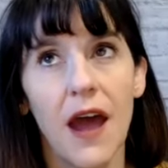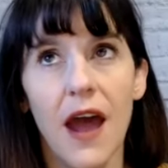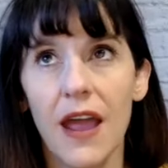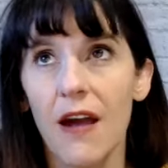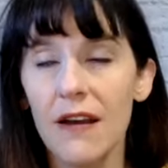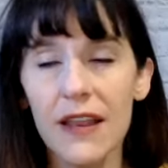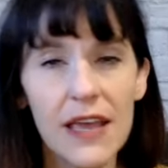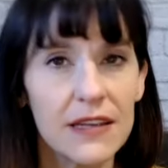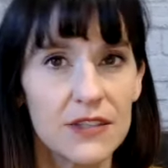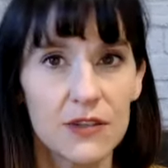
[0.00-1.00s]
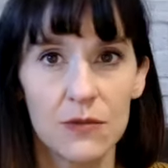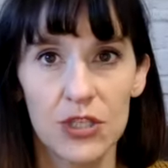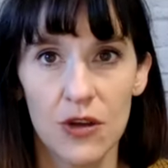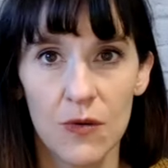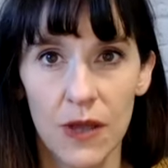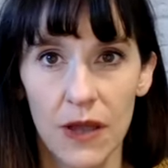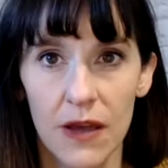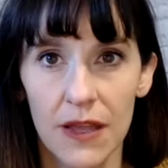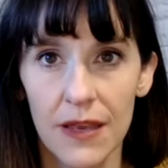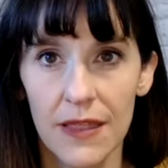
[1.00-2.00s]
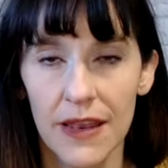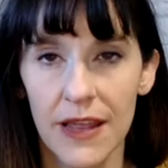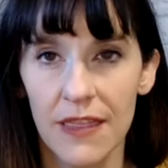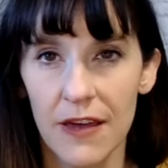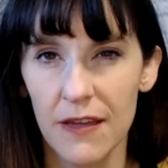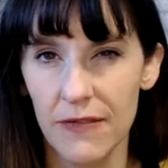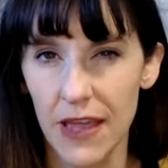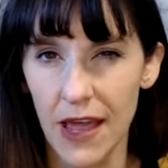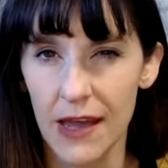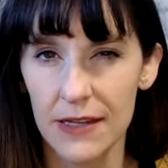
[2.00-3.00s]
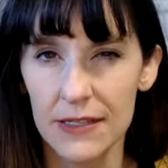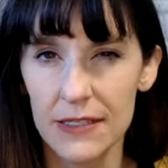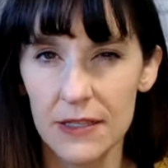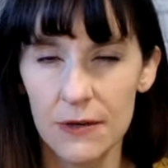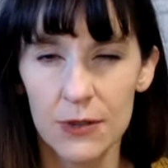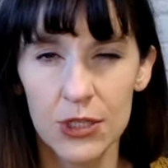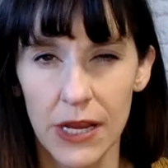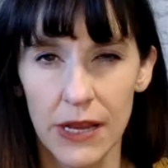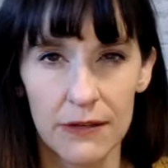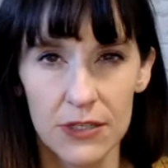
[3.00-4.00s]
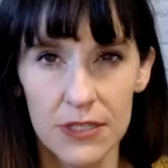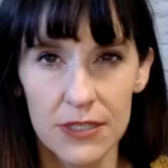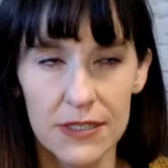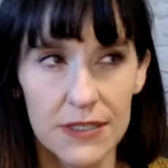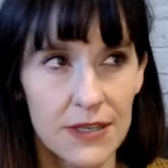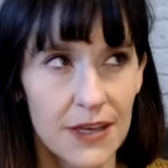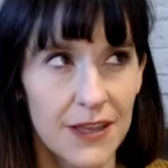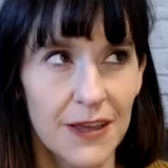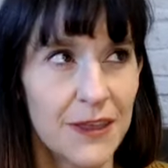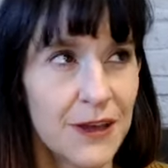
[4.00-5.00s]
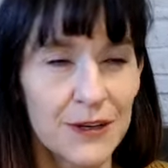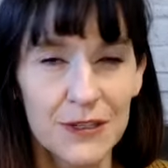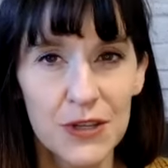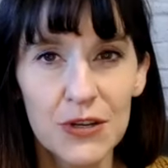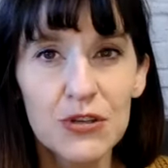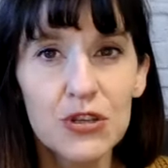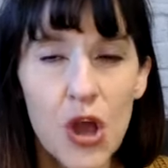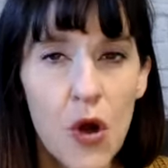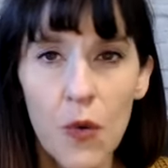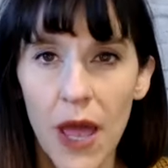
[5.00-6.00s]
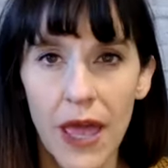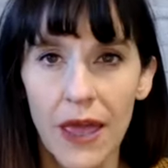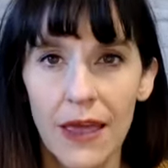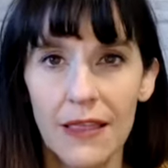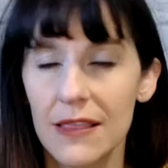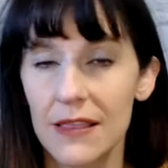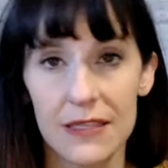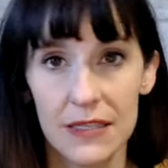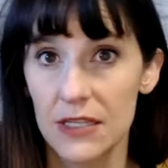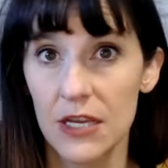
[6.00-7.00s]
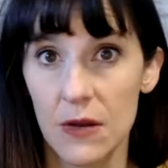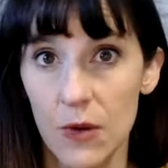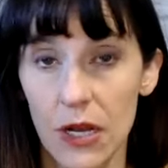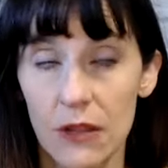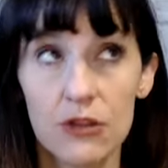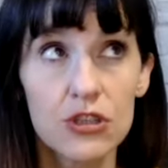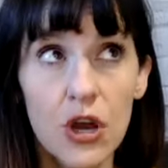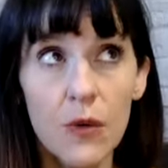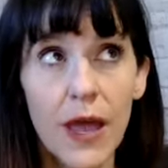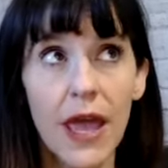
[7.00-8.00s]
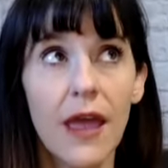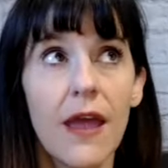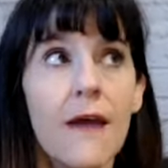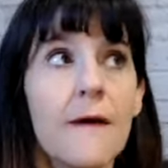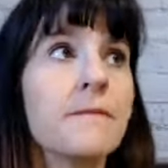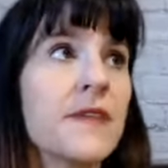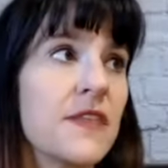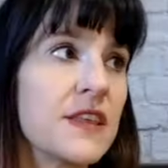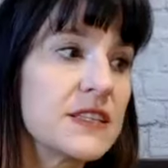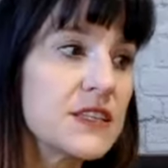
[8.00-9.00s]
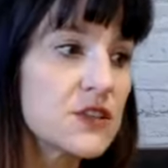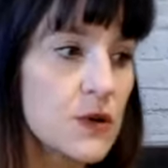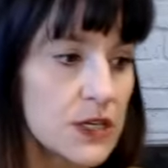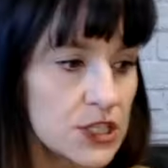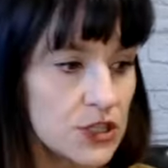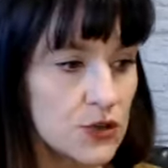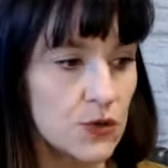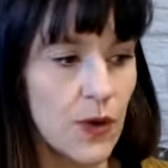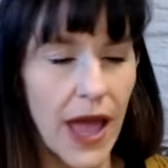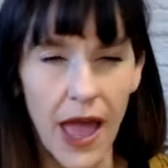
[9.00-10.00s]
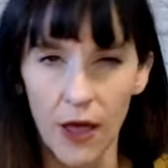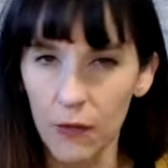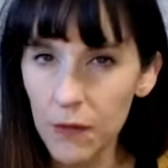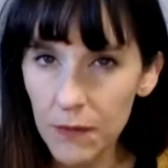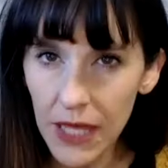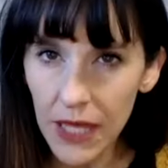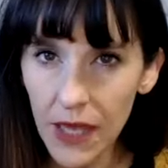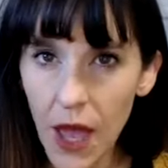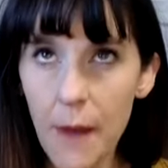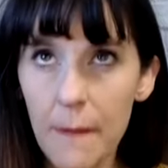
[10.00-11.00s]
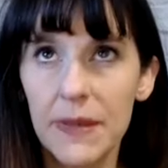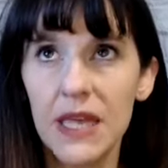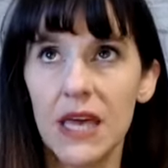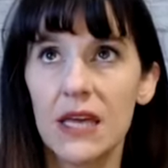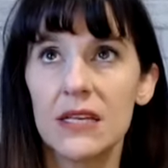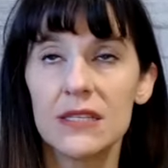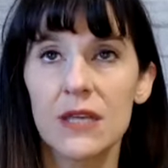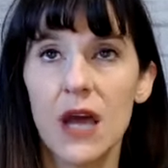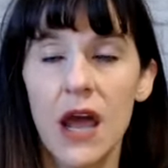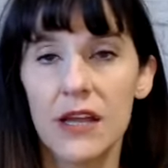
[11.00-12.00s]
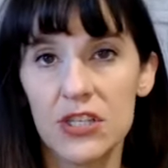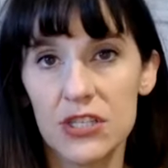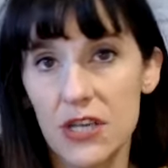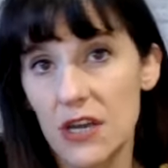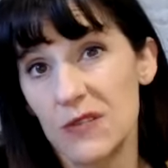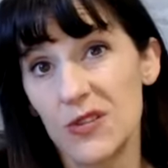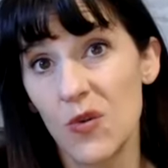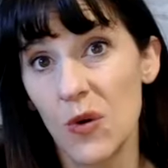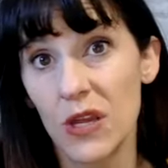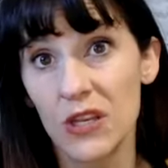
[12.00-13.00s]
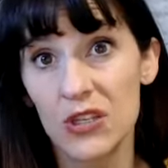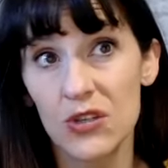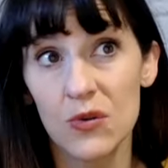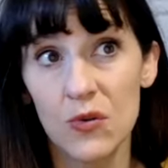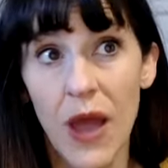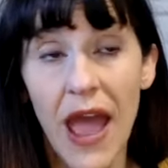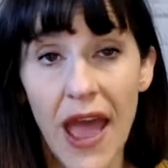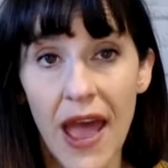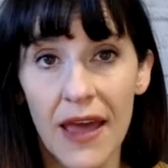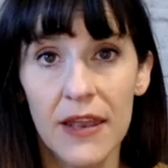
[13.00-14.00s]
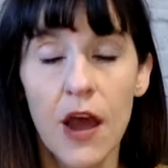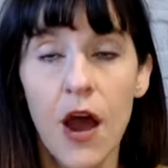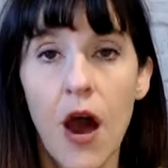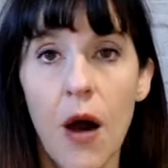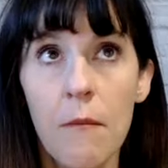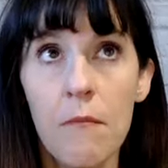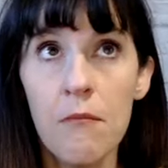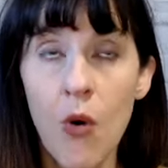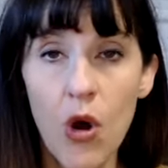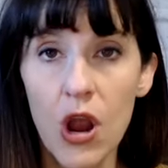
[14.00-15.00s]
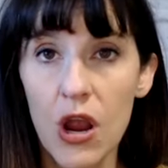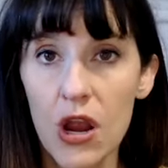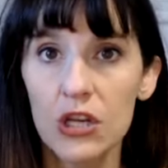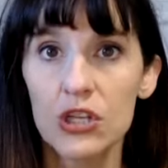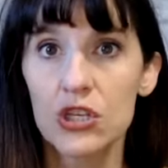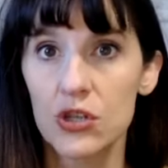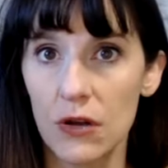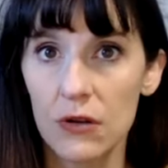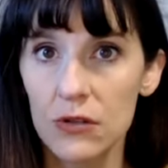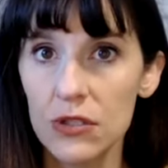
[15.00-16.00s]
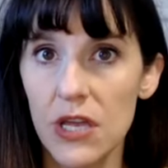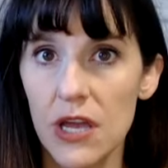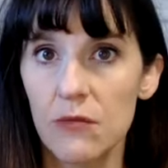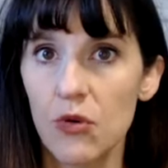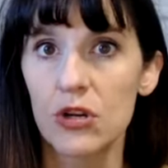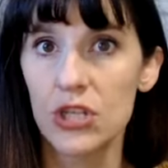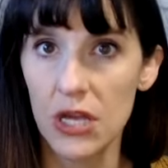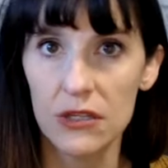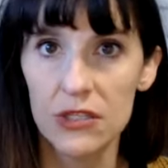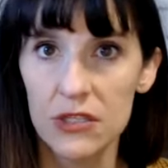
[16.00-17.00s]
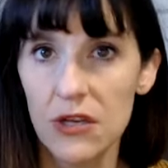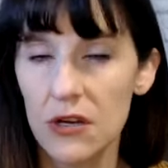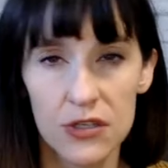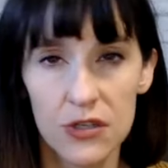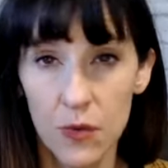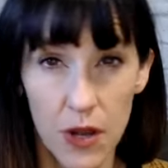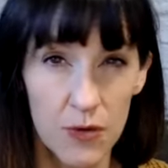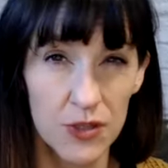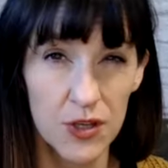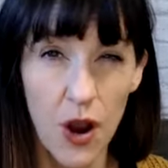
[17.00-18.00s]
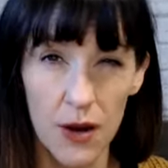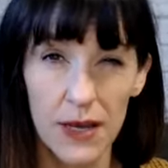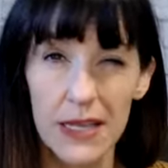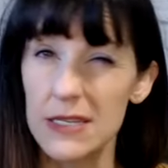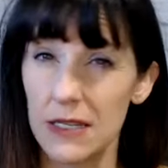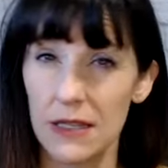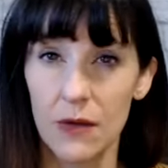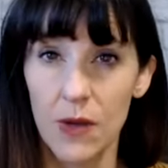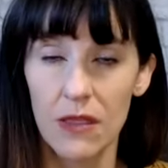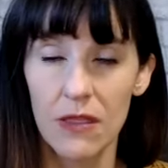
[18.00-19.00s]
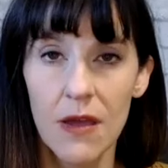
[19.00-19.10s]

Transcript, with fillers: I already had so much going on that I thought if I added to those challenges, I thought there's there's no way this is going to work. There's no way that this is going to help me because I just thought it was going to add more struggles and more challenges onto what I was already dealing with.